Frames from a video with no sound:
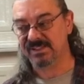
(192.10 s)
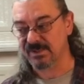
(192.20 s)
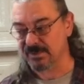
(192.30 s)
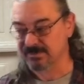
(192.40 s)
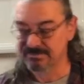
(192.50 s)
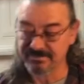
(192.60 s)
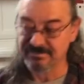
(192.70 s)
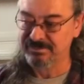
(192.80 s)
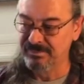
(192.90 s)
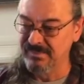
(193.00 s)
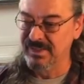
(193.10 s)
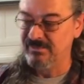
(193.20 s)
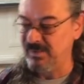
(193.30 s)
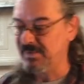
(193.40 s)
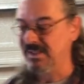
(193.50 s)
so
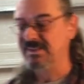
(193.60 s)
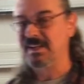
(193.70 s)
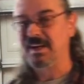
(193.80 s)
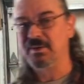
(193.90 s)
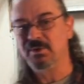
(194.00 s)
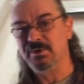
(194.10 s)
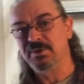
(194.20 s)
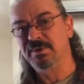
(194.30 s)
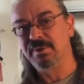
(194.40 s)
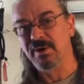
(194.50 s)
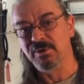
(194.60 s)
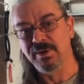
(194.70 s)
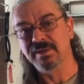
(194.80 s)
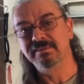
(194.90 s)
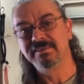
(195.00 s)
15 seconds should just about do it.